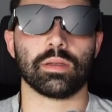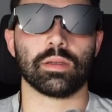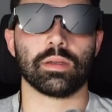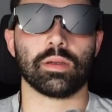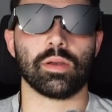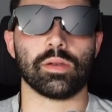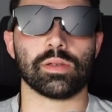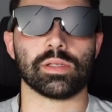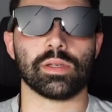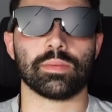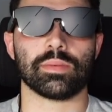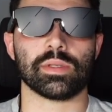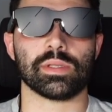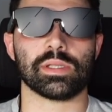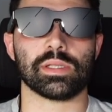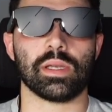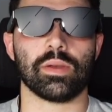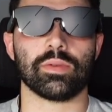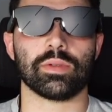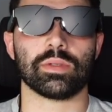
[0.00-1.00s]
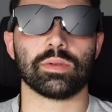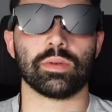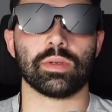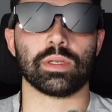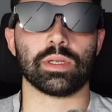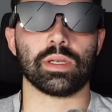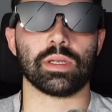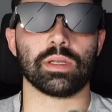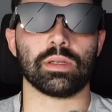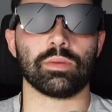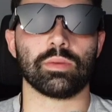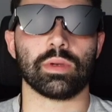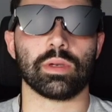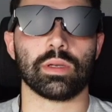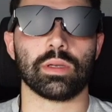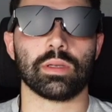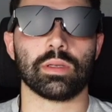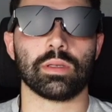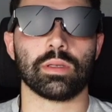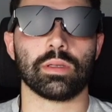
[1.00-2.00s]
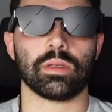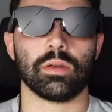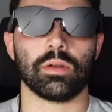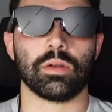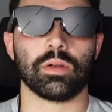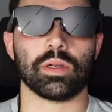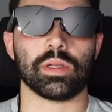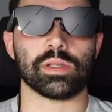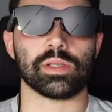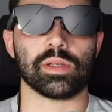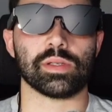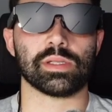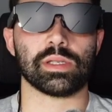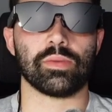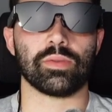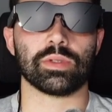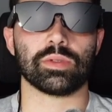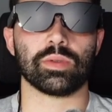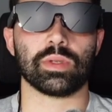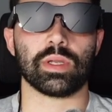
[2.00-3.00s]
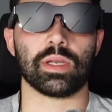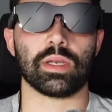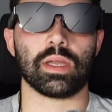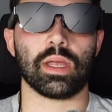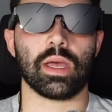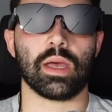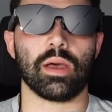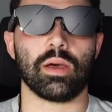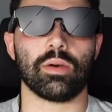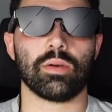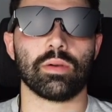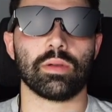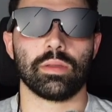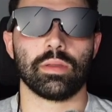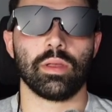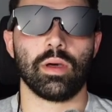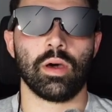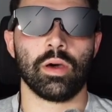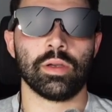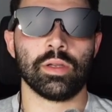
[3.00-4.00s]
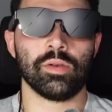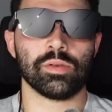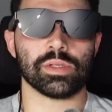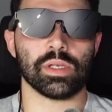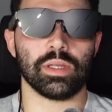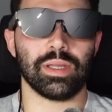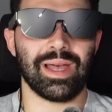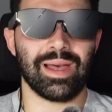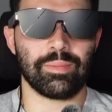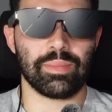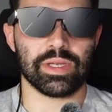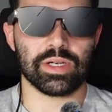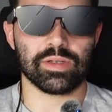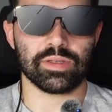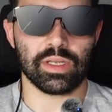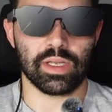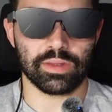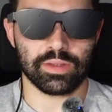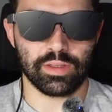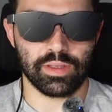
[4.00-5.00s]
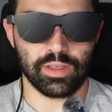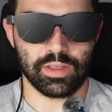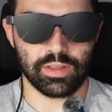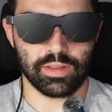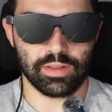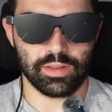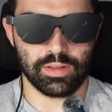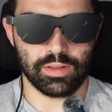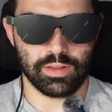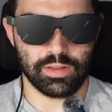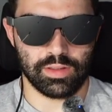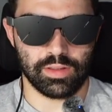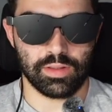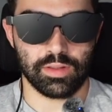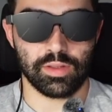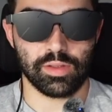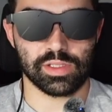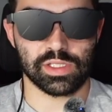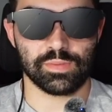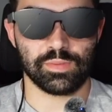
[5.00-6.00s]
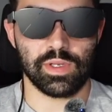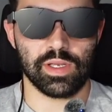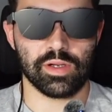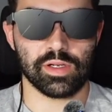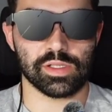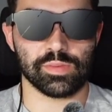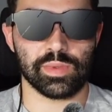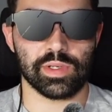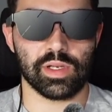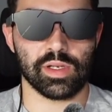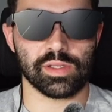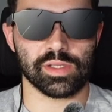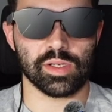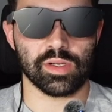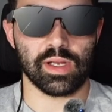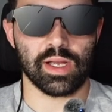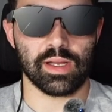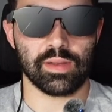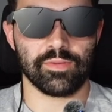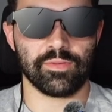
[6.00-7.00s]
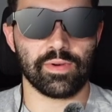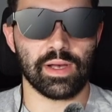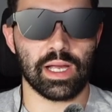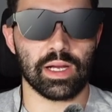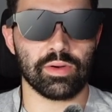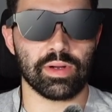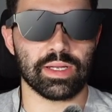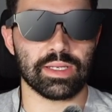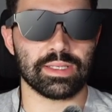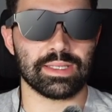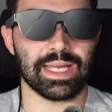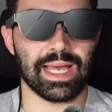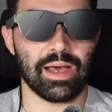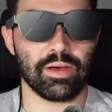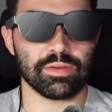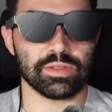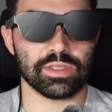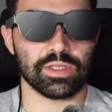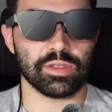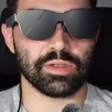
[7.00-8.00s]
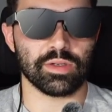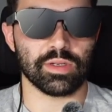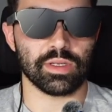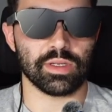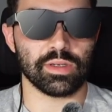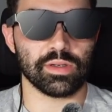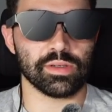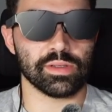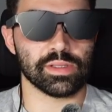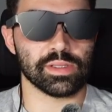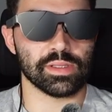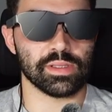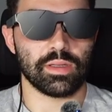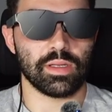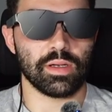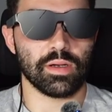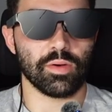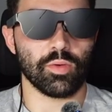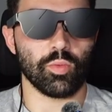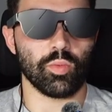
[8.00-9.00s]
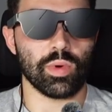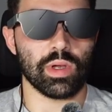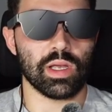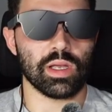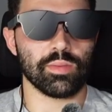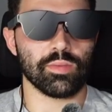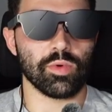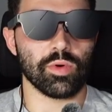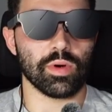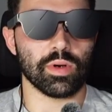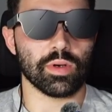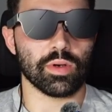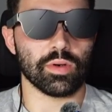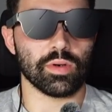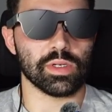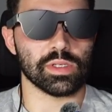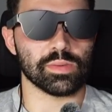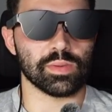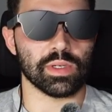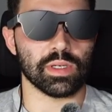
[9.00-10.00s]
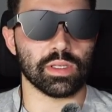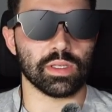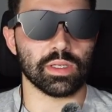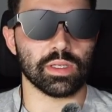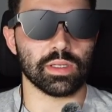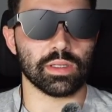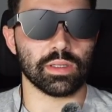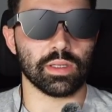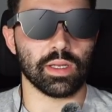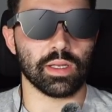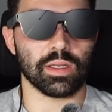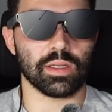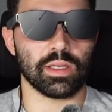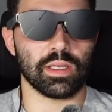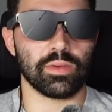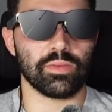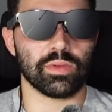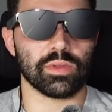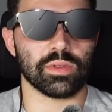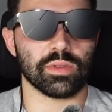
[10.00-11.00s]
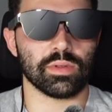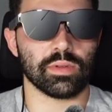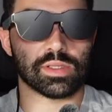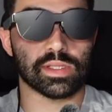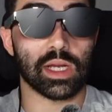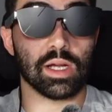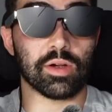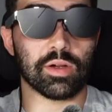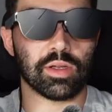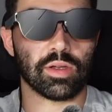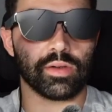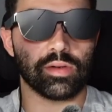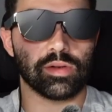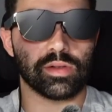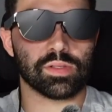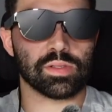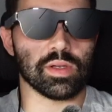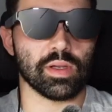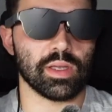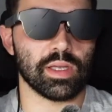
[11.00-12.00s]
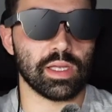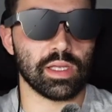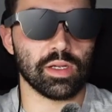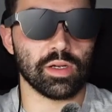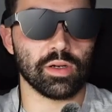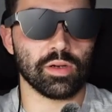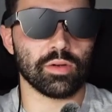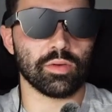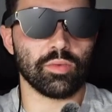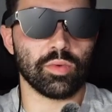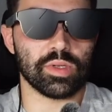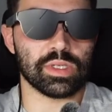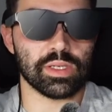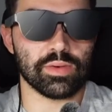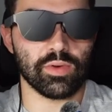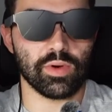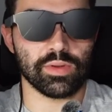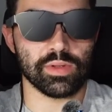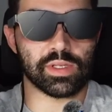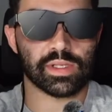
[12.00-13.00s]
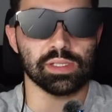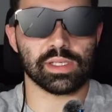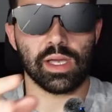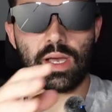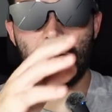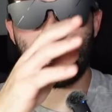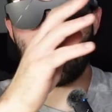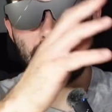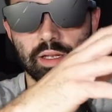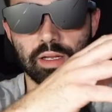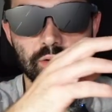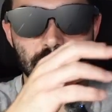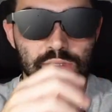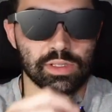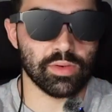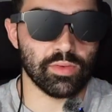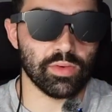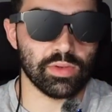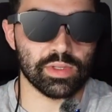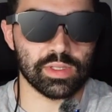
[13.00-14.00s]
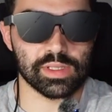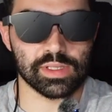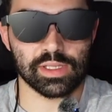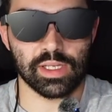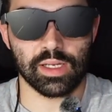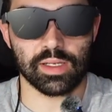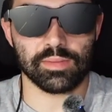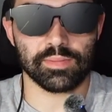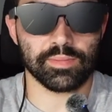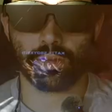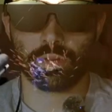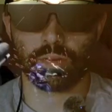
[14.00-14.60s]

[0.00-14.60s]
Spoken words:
goes up to 720 anyway, or it is on 720 now. The audio is a lot better than I thought. Those speakers, because they're firing down to your ears, they are way more crisp and clean, like even stereo. So I hear what's over on this side, I hear what's over on this side.